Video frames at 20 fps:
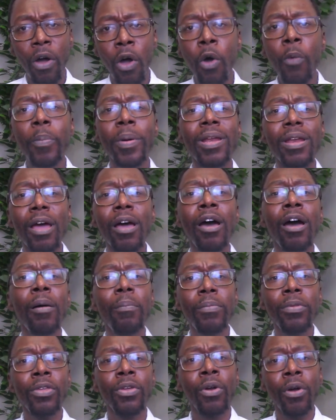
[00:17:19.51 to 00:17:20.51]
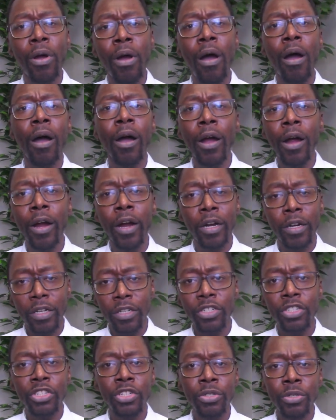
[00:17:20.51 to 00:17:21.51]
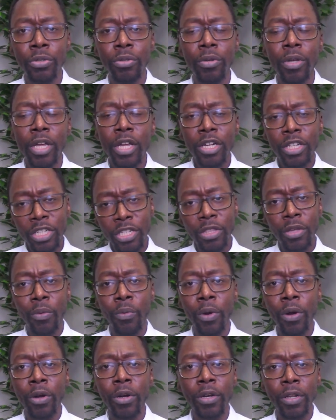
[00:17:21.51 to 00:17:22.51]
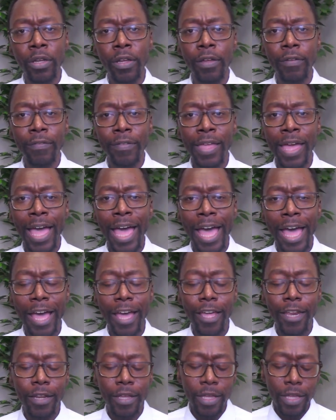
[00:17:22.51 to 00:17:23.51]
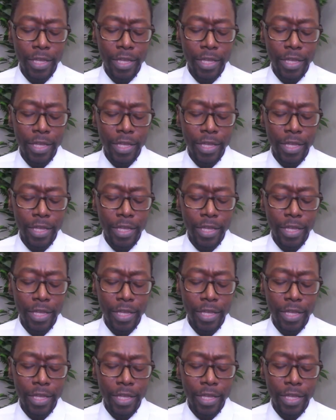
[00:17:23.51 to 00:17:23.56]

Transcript: Open up your heart to the word of God.